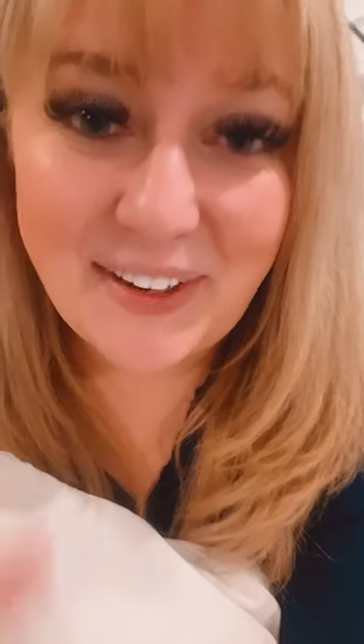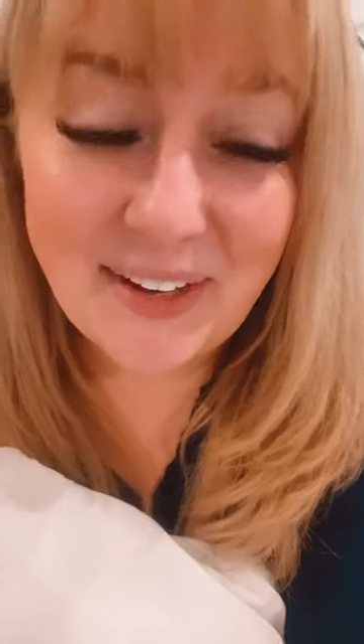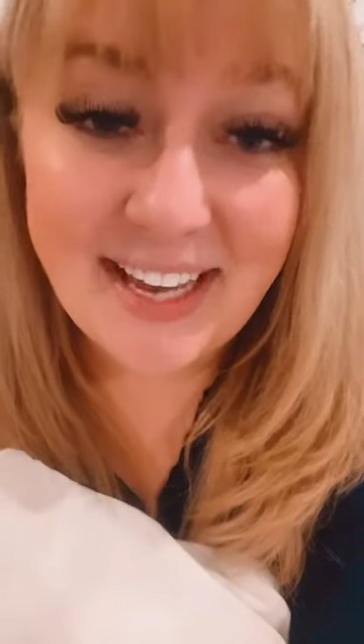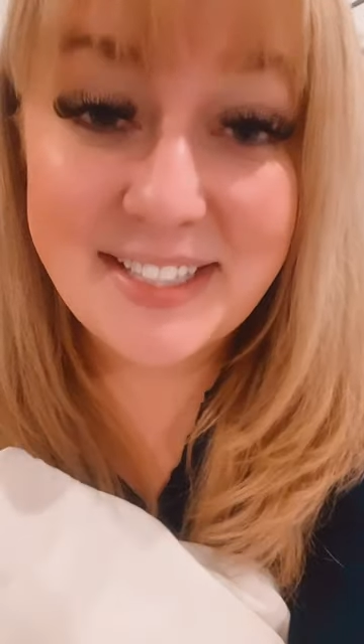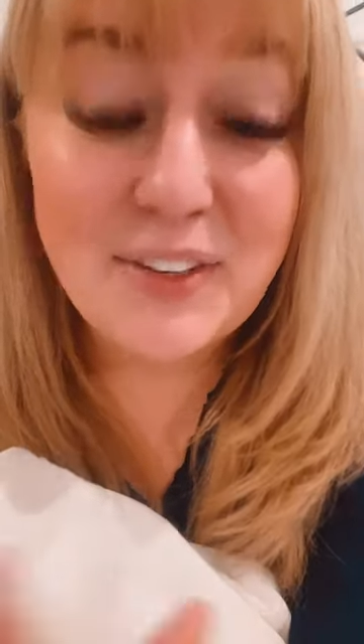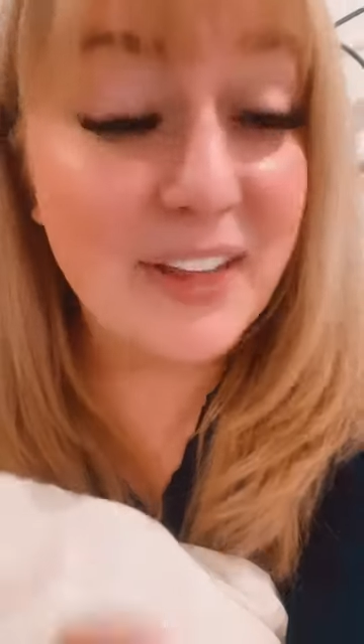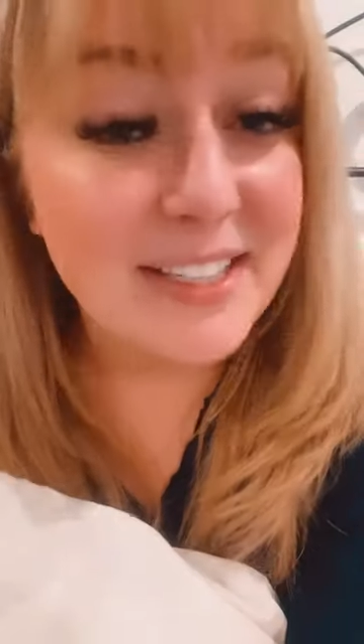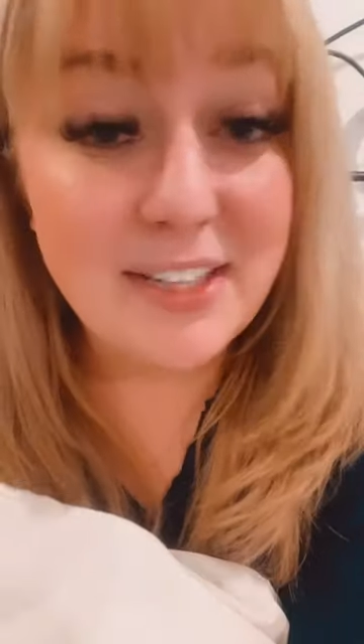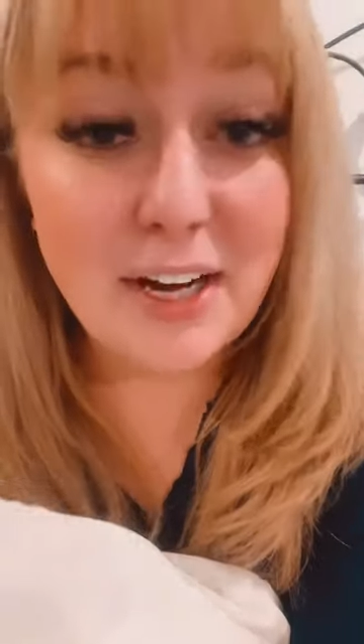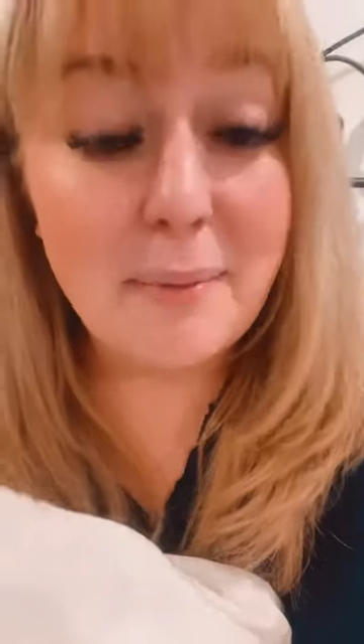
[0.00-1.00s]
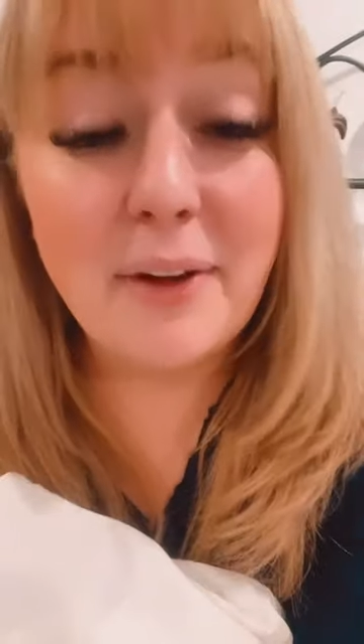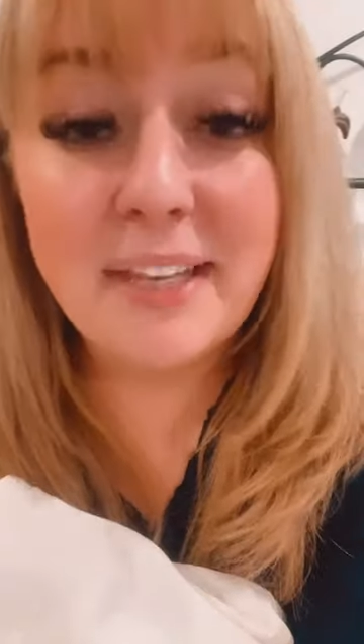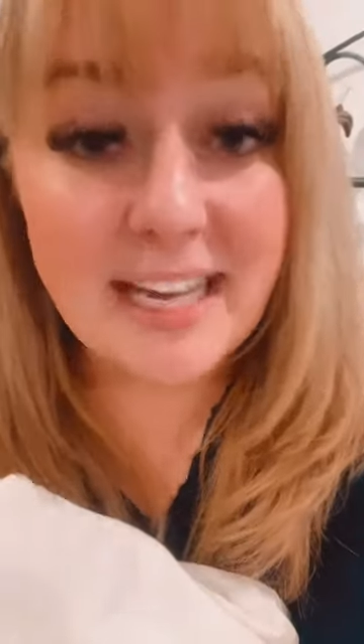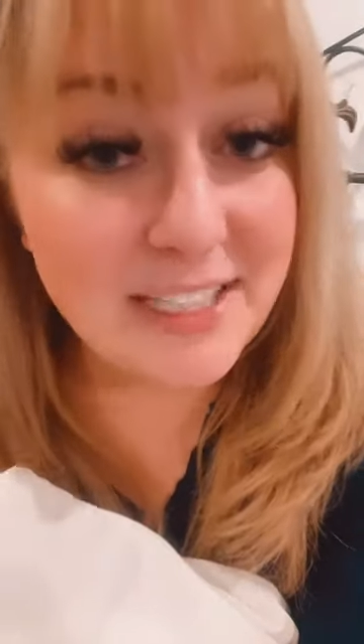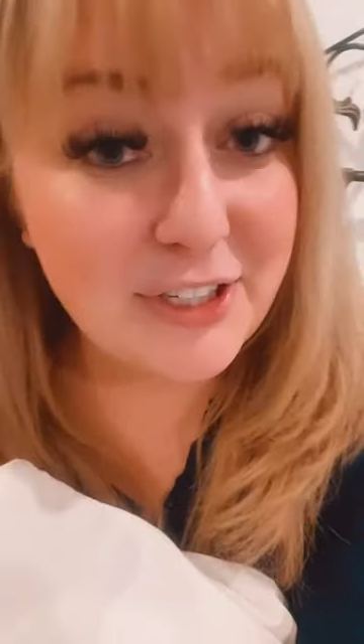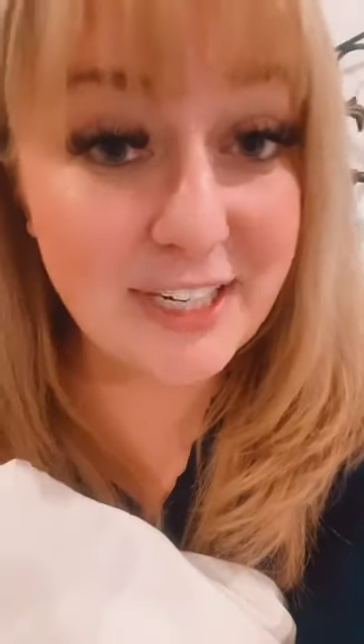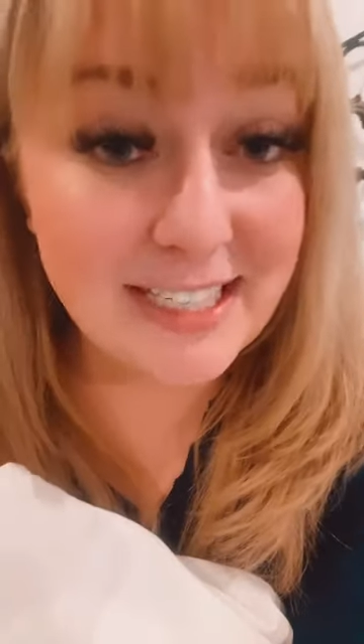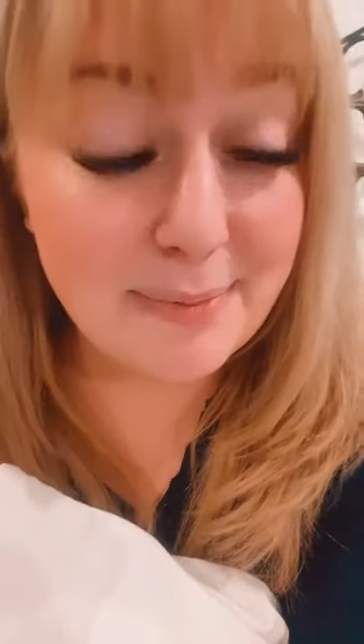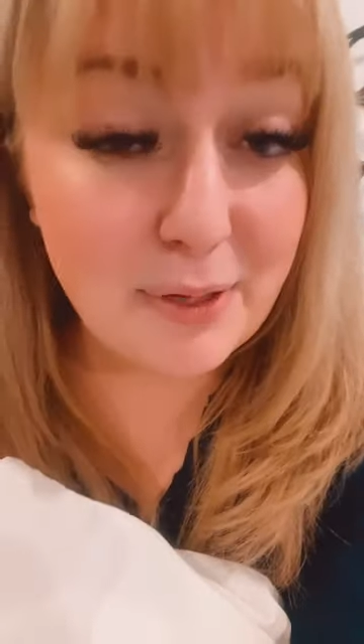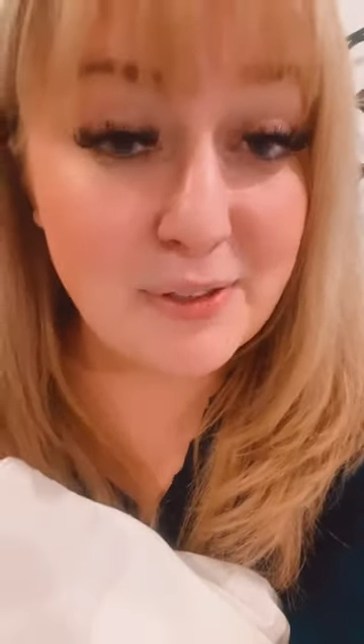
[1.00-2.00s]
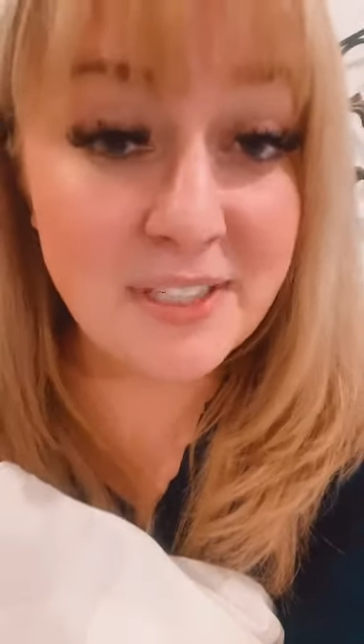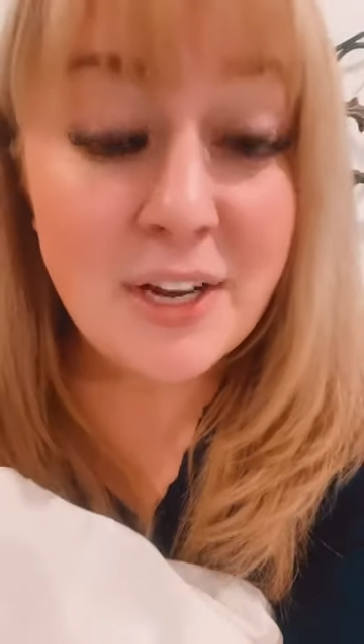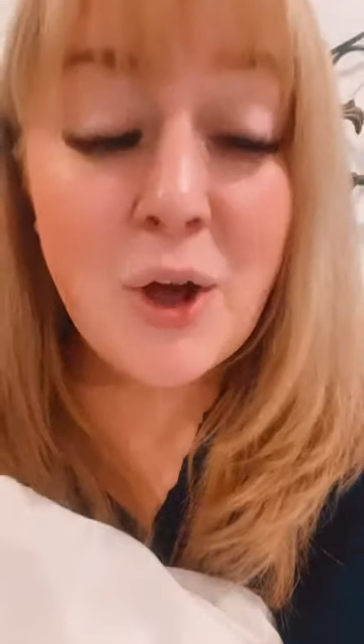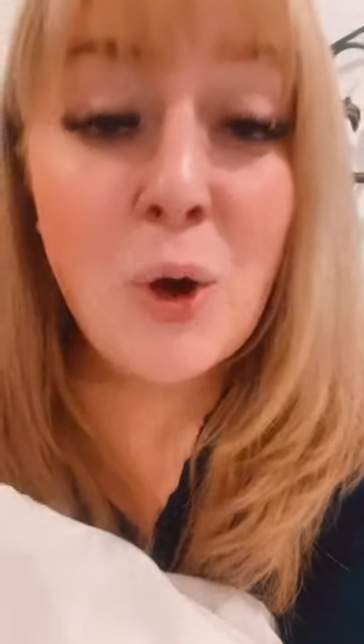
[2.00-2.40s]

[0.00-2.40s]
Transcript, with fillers: Okay, so let's talk about yesterday's post,